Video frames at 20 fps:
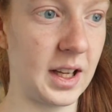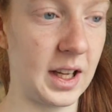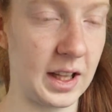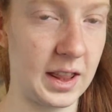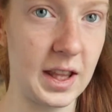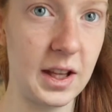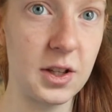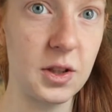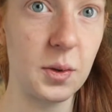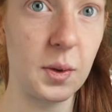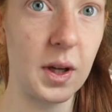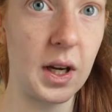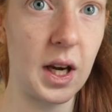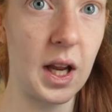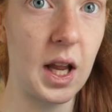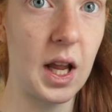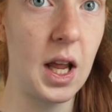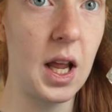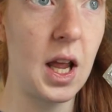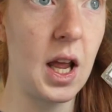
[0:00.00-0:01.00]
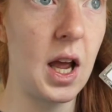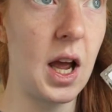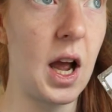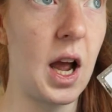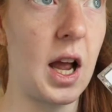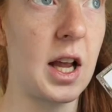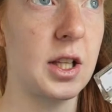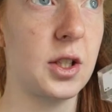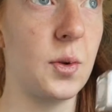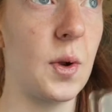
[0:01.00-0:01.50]
Like this one,
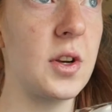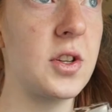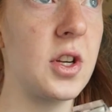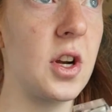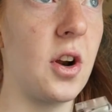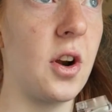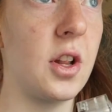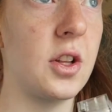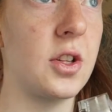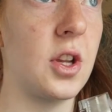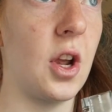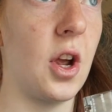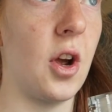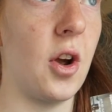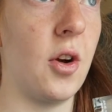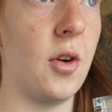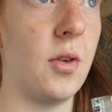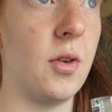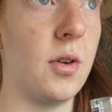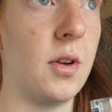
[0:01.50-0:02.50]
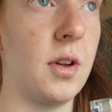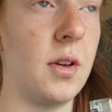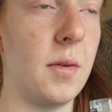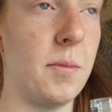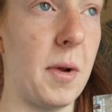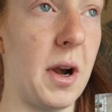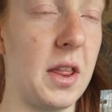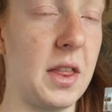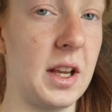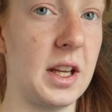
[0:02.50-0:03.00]
I swatched it on its own,
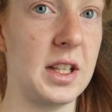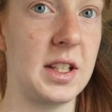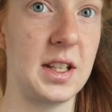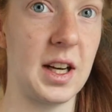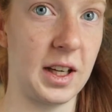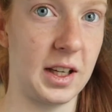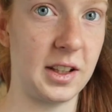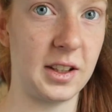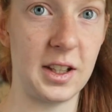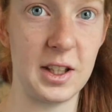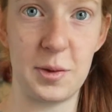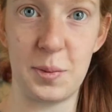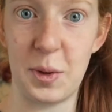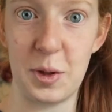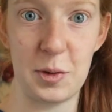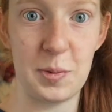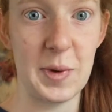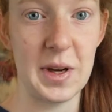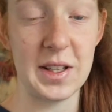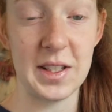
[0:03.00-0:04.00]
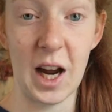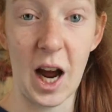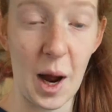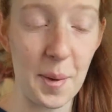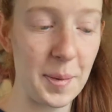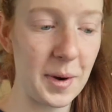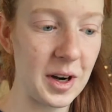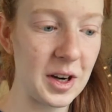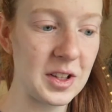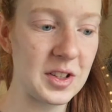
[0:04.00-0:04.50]
but I think it's technically supposed to be a
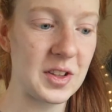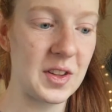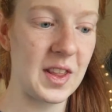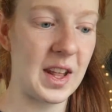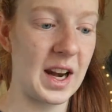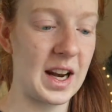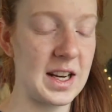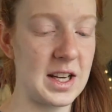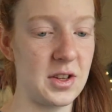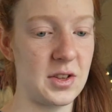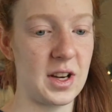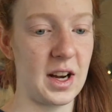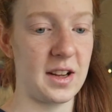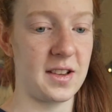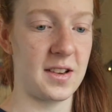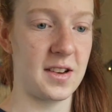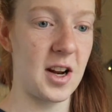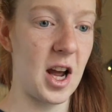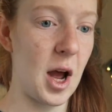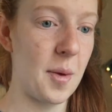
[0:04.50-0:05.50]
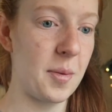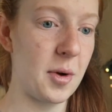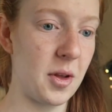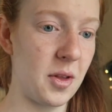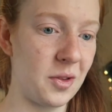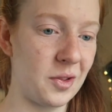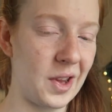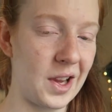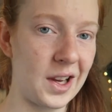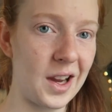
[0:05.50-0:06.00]
topper, so then I used it as a topper
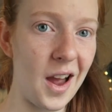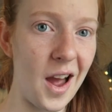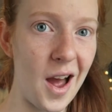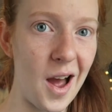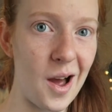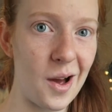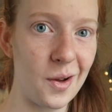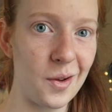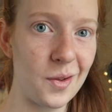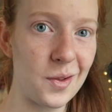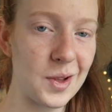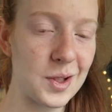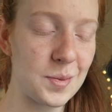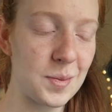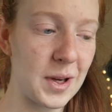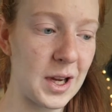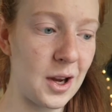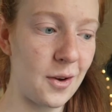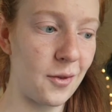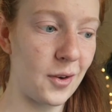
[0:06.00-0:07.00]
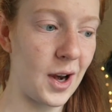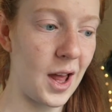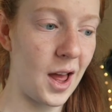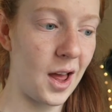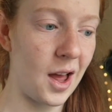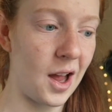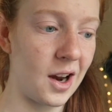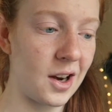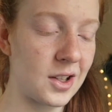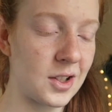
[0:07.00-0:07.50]
and it's like, oh, let's be cute for
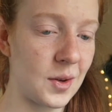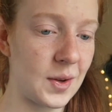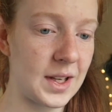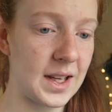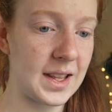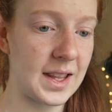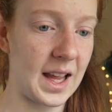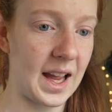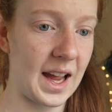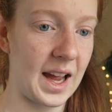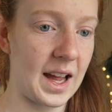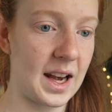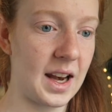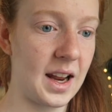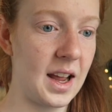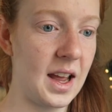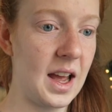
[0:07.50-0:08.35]
nail art. So I did that.